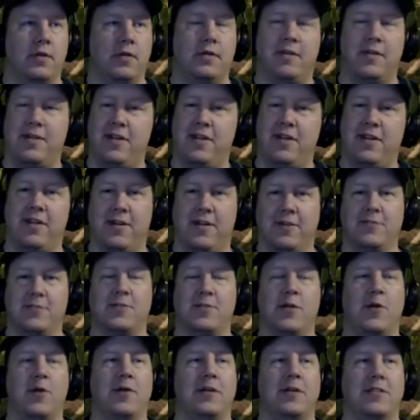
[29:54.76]
There you go,
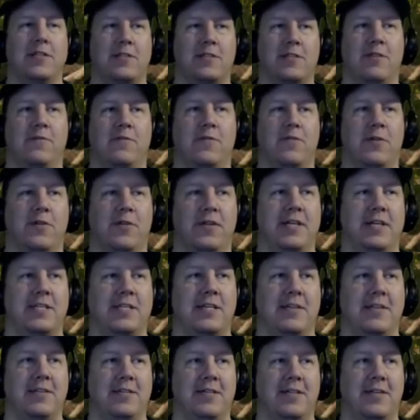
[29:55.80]
so on and so forth. That's
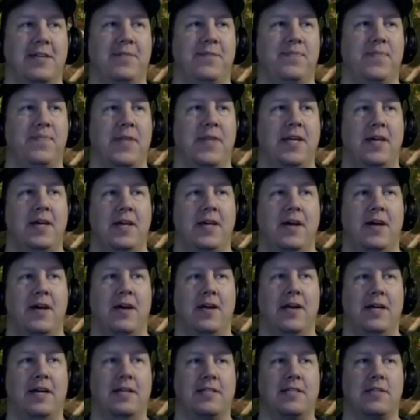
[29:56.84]
how you say. It. All
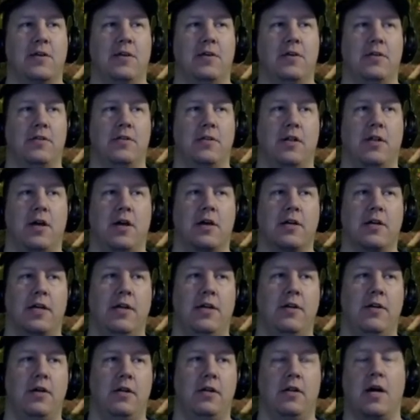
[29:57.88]
right, so the
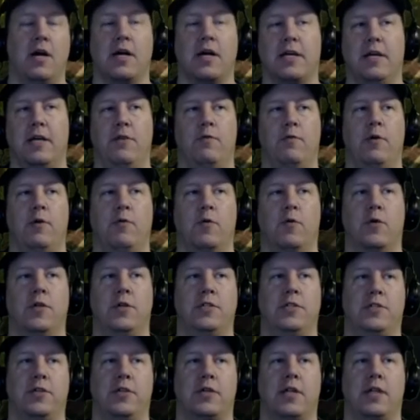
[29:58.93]
login,
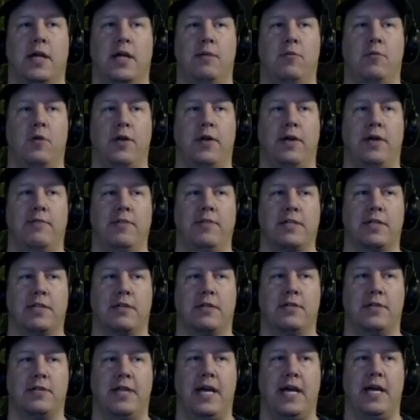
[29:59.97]
rewards, you claim one every
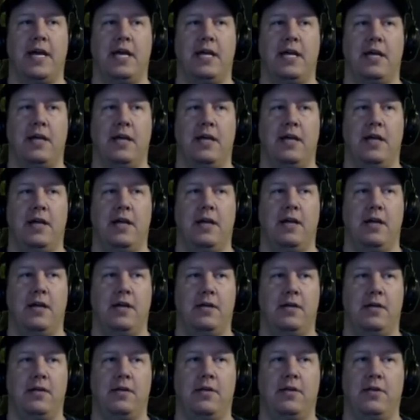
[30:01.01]
single day,
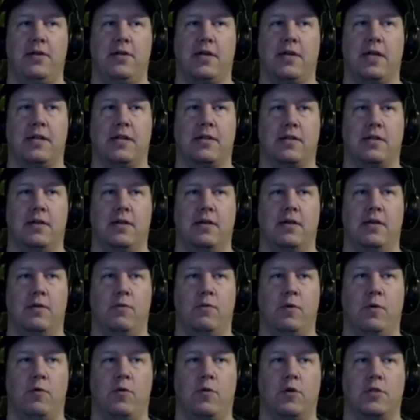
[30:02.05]
and you get the
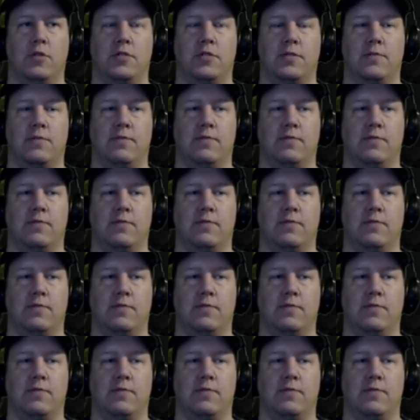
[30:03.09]
rewards